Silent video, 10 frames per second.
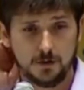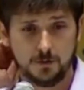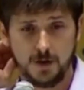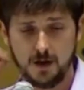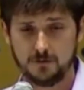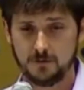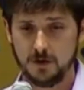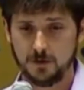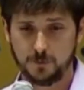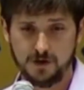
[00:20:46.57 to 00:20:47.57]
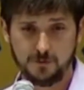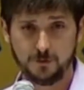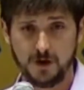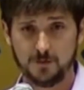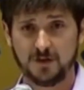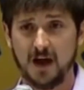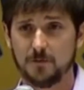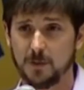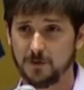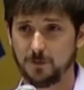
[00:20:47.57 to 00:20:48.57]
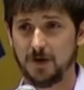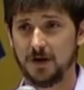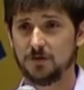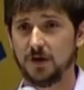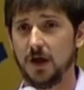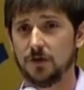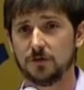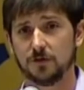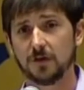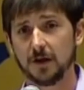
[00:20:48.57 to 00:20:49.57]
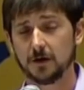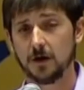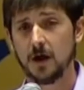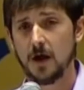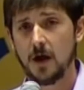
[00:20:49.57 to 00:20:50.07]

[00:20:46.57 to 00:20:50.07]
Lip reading: You know, we have 3 full-time staff members, we have an education center.